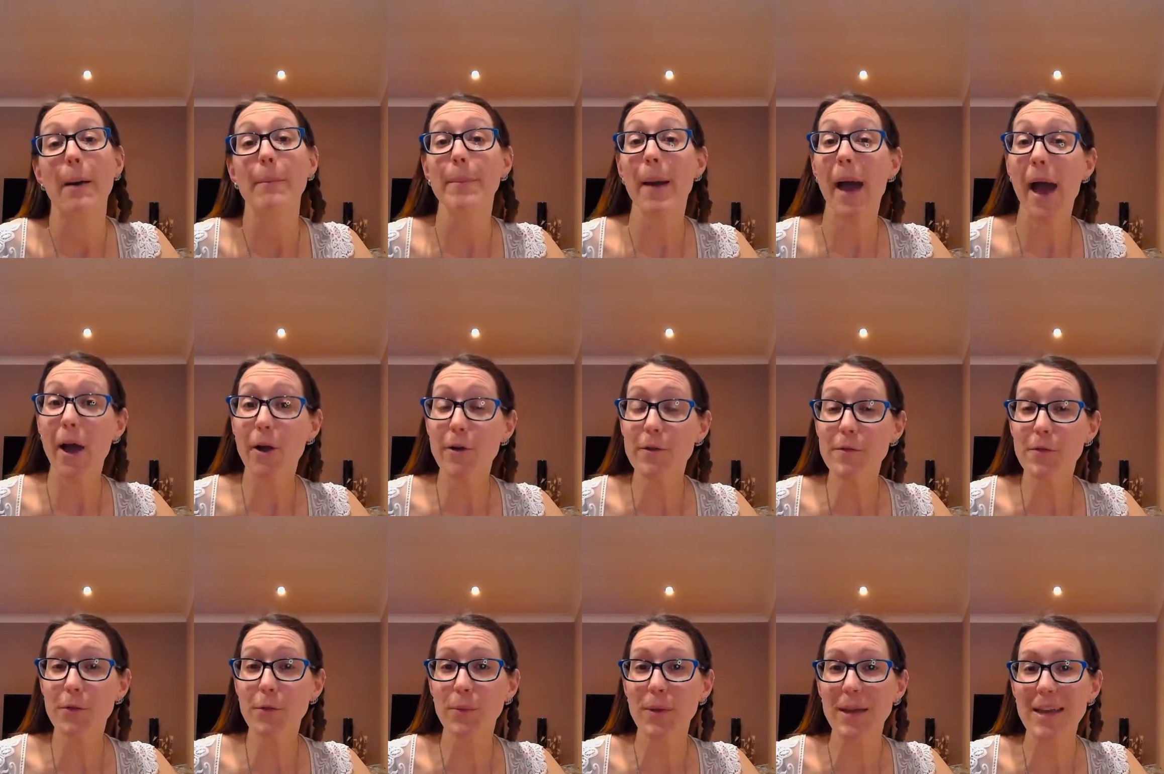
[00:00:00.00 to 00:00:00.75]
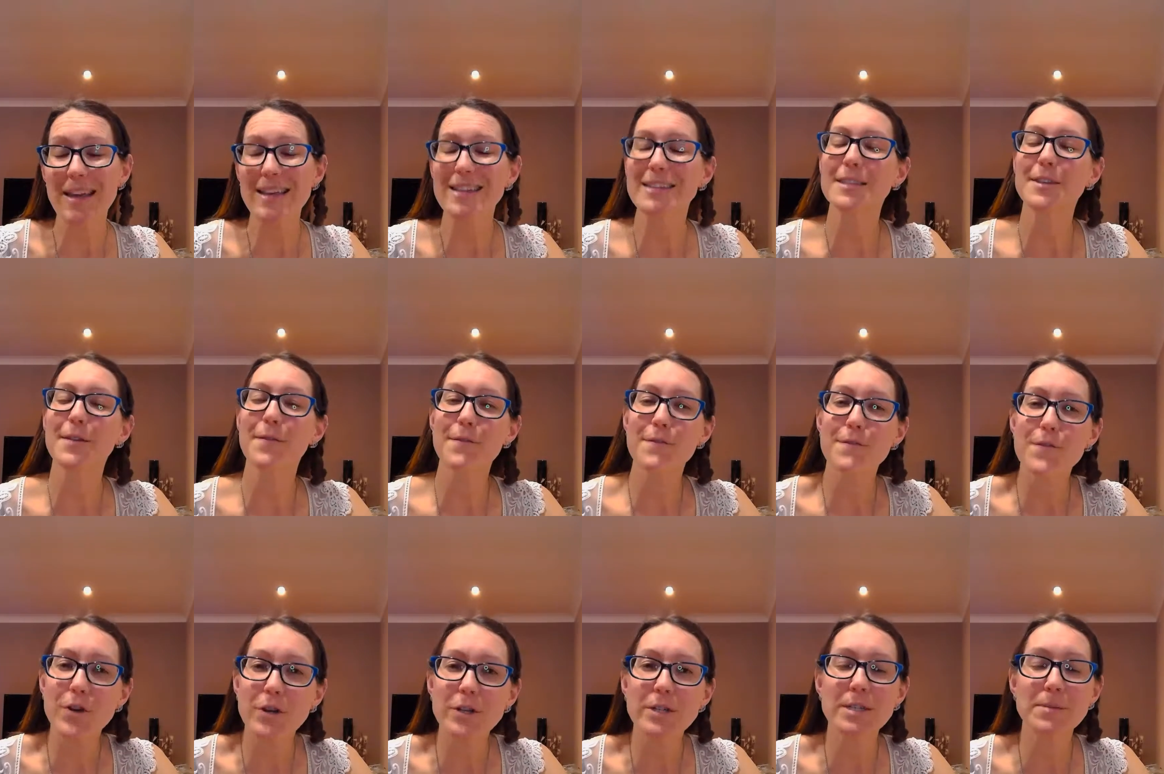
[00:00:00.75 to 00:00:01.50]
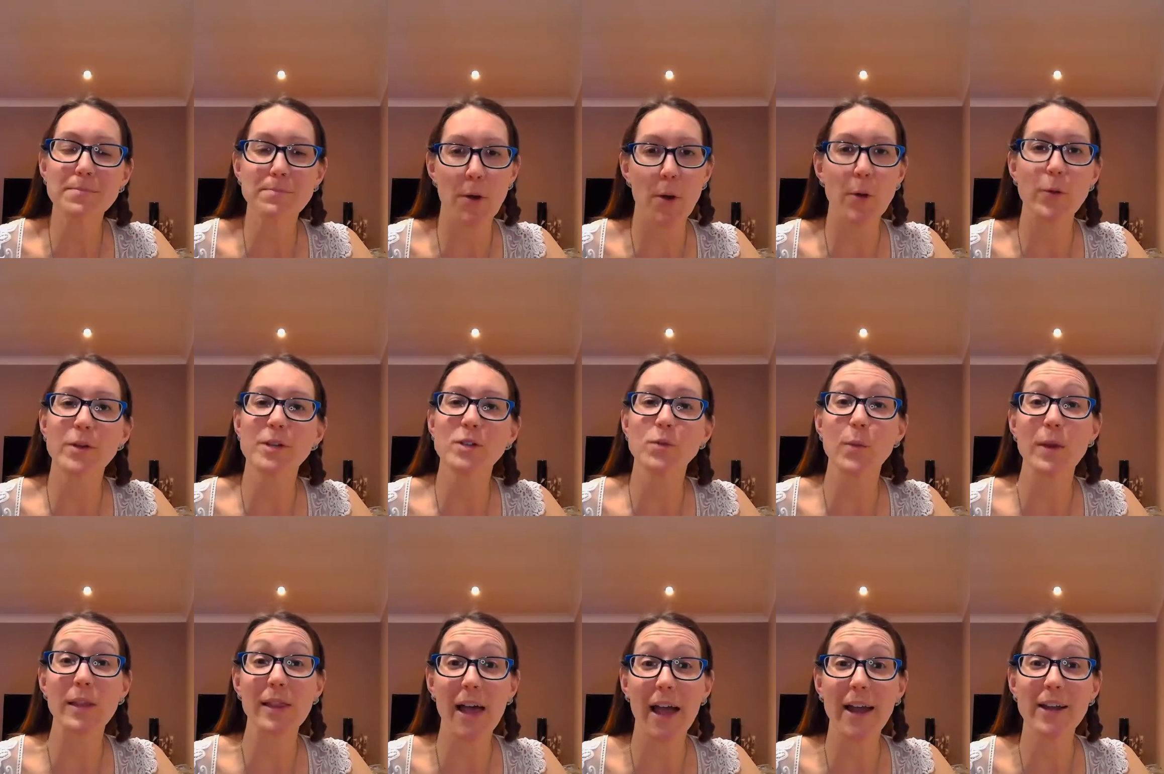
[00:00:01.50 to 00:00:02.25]
Power of 3 is the first bonus
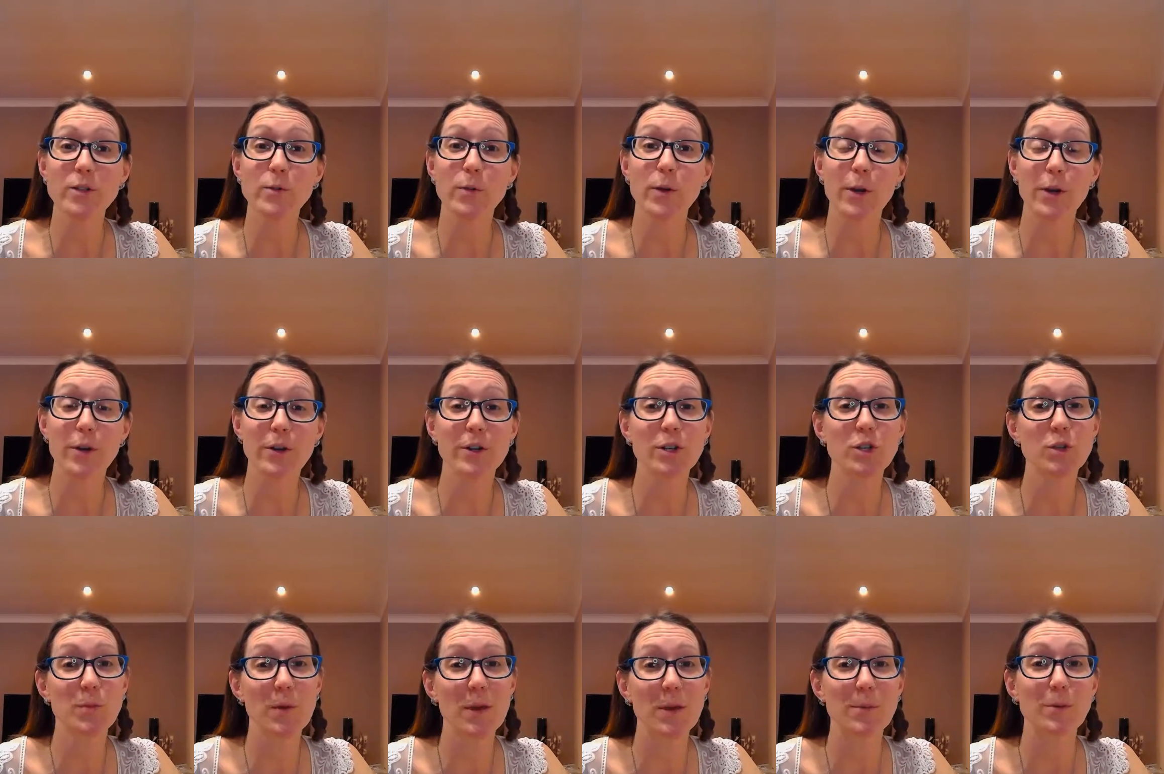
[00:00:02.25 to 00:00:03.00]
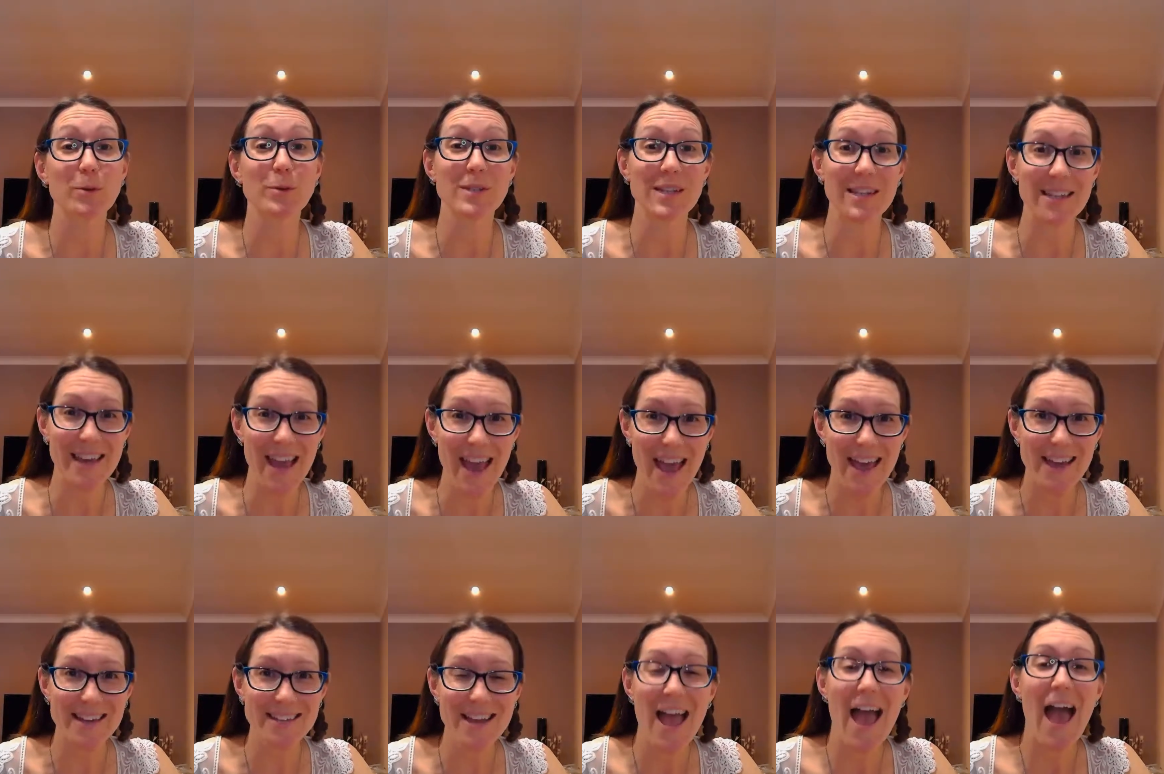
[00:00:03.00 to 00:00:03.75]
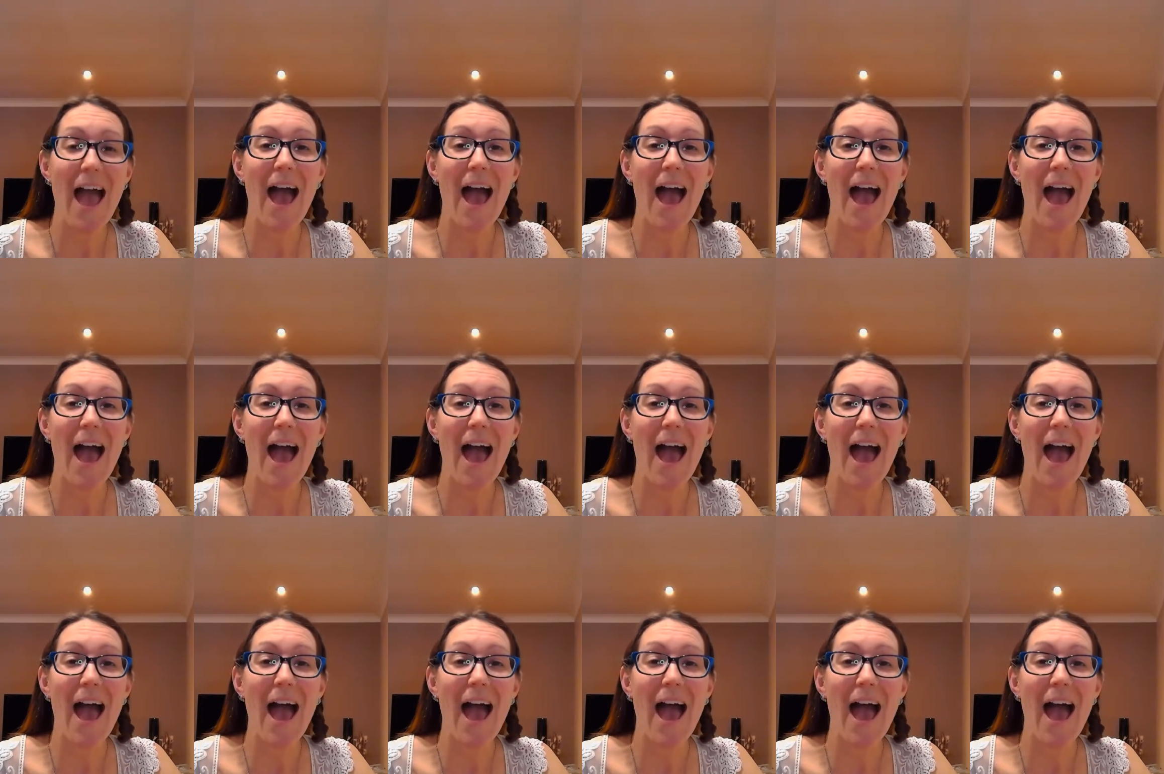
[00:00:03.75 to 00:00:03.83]
we like to encourage people to get